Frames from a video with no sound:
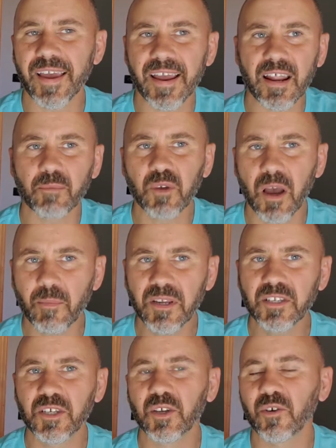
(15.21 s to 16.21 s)
and I'm coming
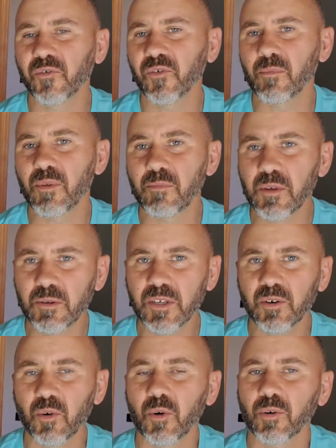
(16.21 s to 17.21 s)
to you from the
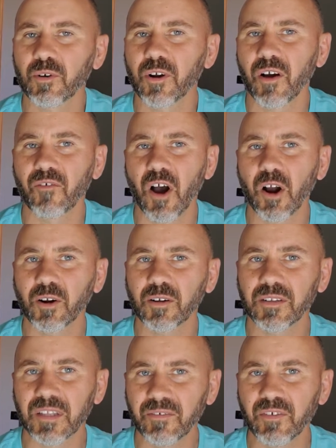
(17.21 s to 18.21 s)
music corner of our
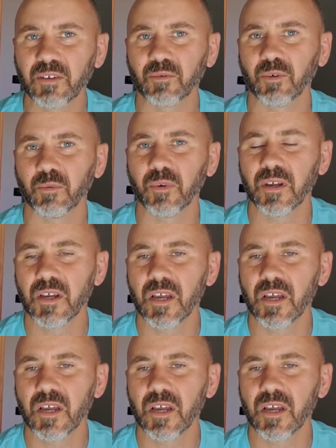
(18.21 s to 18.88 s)
living room,